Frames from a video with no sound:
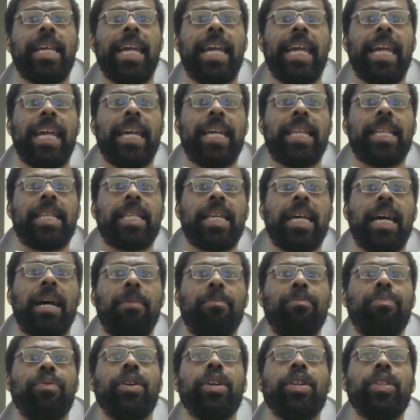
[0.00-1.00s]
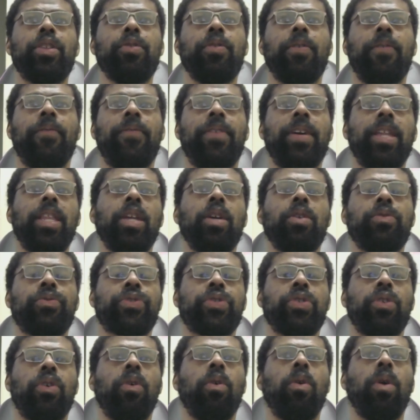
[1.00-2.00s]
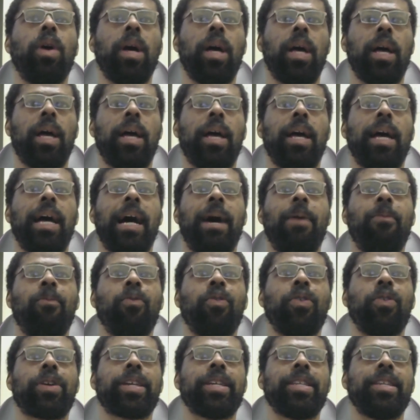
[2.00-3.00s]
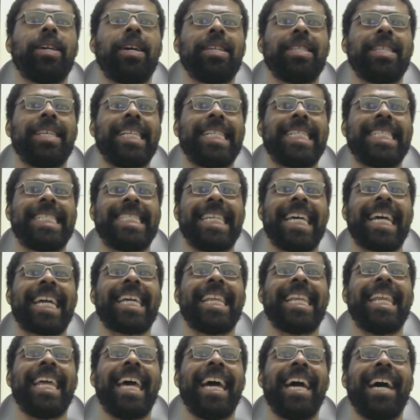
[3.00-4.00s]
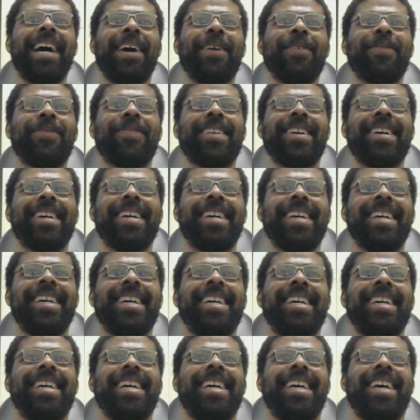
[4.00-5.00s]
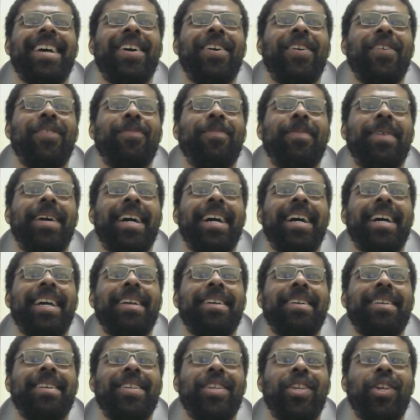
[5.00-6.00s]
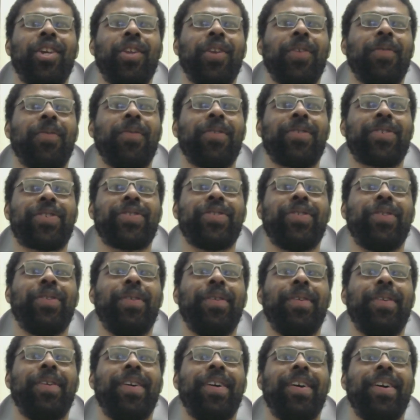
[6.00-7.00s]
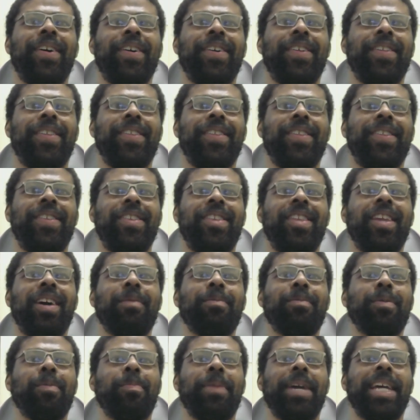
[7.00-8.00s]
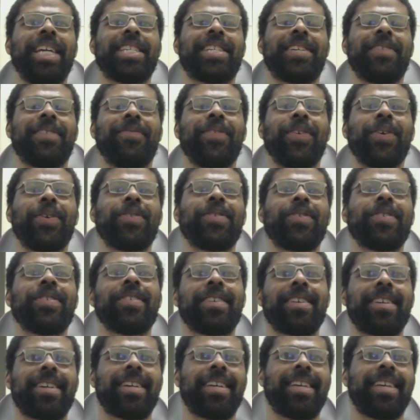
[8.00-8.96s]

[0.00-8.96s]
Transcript: and I'm bringing you a video. So, I'm working on the second half of my universal uh, number base converter,